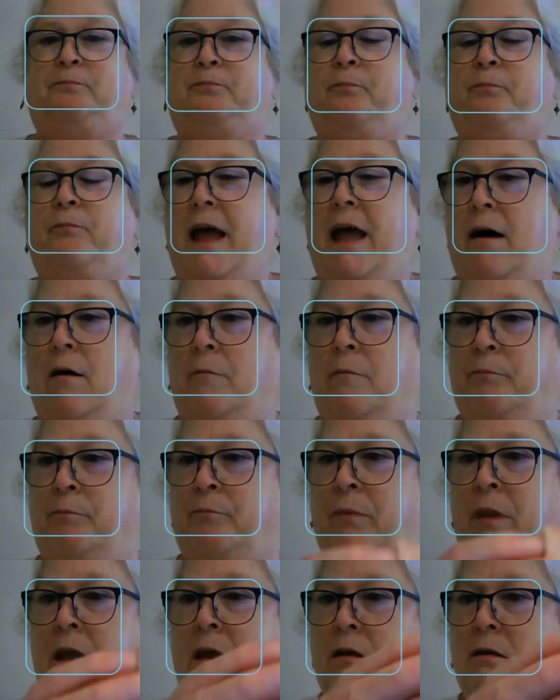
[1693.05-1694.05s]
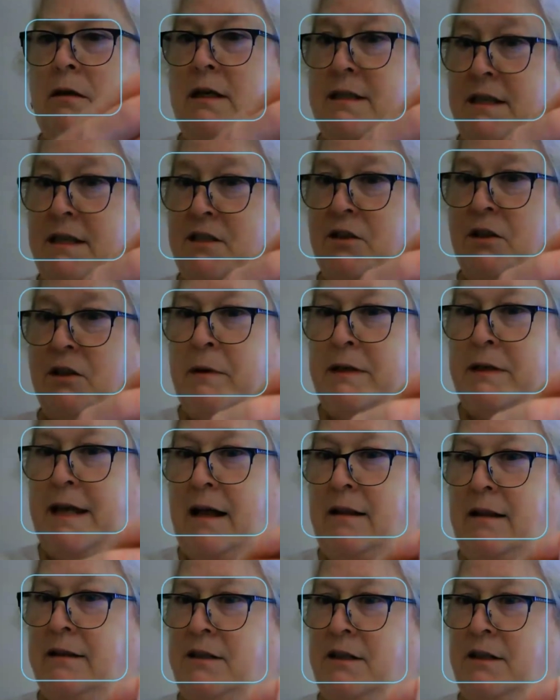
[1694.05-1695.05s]
Now, does this look
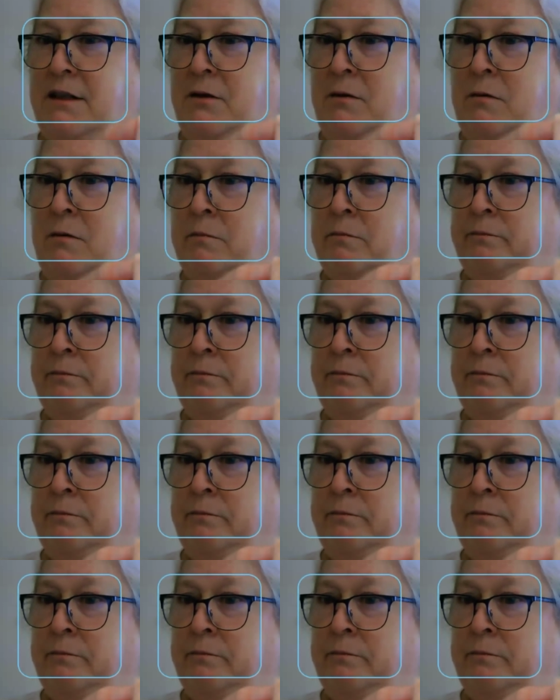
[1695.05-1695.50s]
metallic to you?